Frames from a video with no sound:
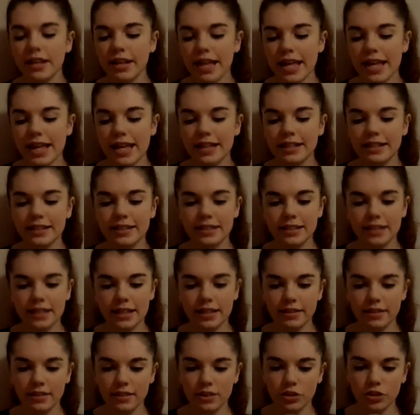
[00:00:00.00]
it's
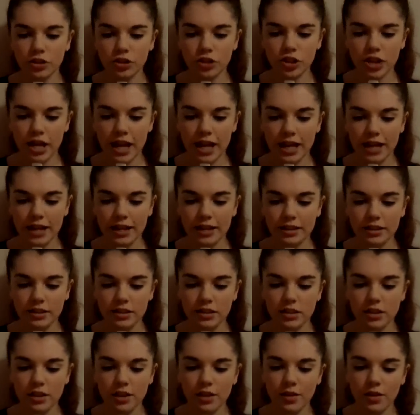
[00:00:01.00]
in the shade
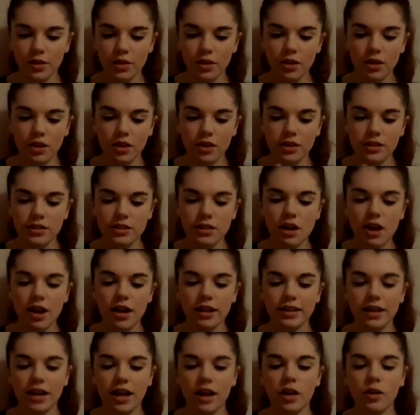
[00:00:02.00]
Dark
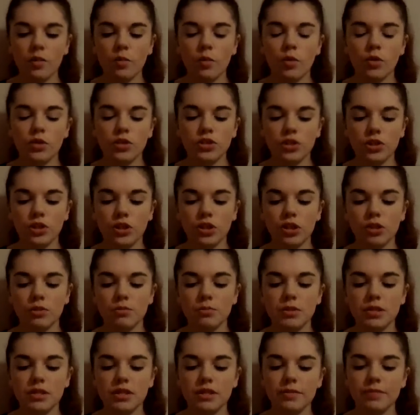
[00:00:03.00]
Night Water
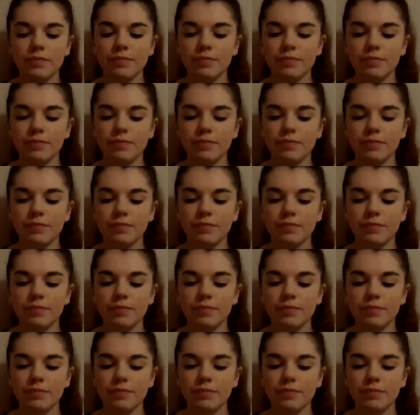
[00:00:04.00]
Loops.